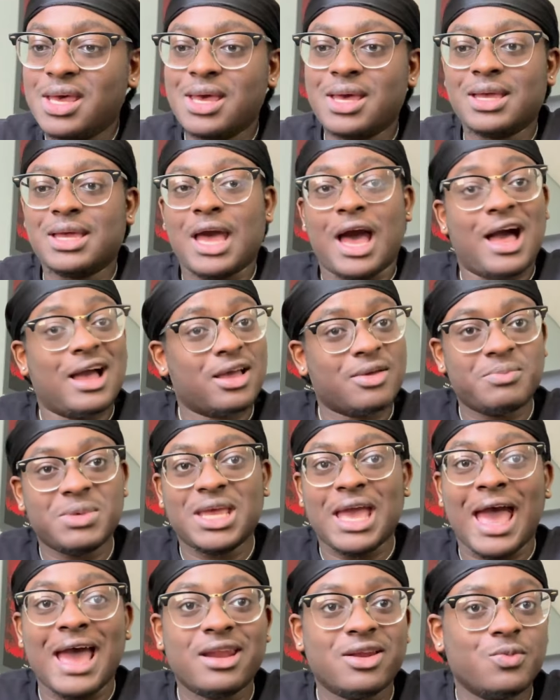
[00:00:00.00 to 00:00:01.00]
Kagami
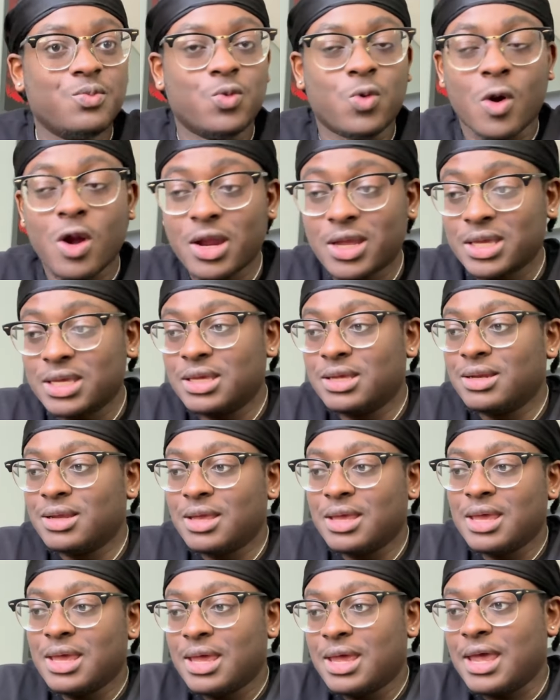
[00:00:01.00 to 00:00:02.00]
had him working,
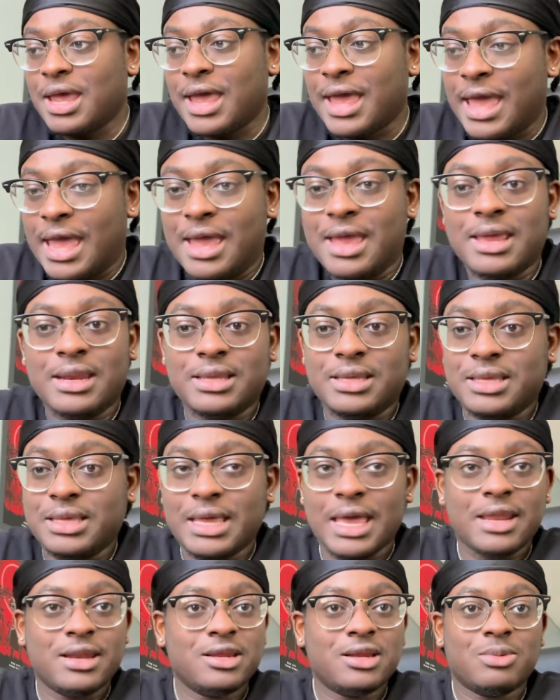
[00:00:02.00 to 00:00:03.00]
and he
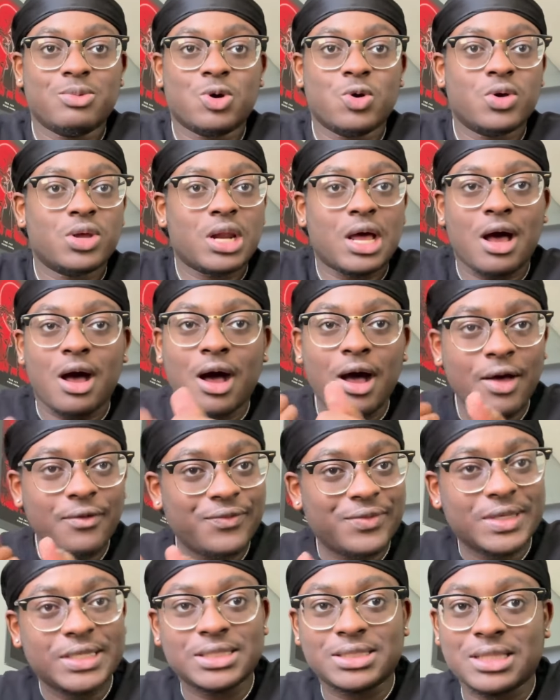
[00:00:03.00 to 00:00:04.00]
ended up going on offense.